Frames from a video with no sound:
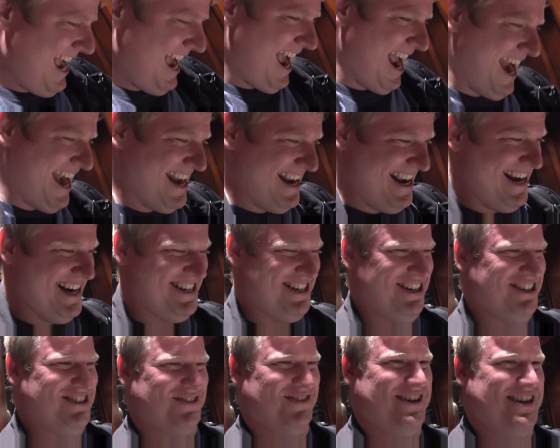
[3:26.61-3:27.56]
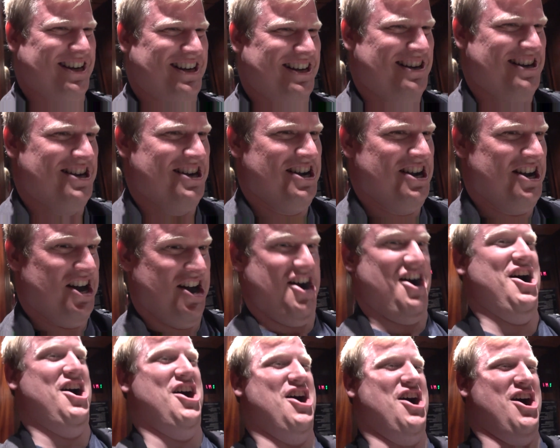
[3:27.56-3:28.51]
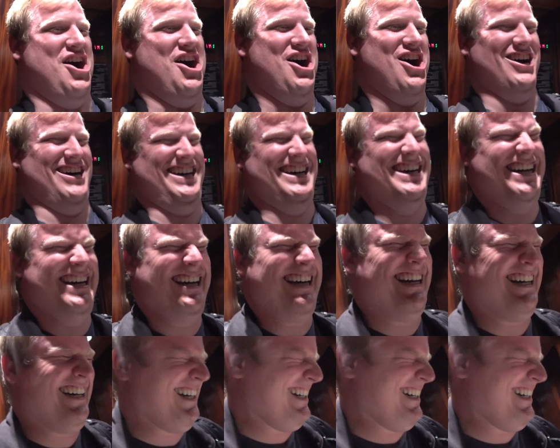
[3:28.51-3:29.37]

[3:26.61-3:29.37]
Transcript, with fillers: And he just went, ah.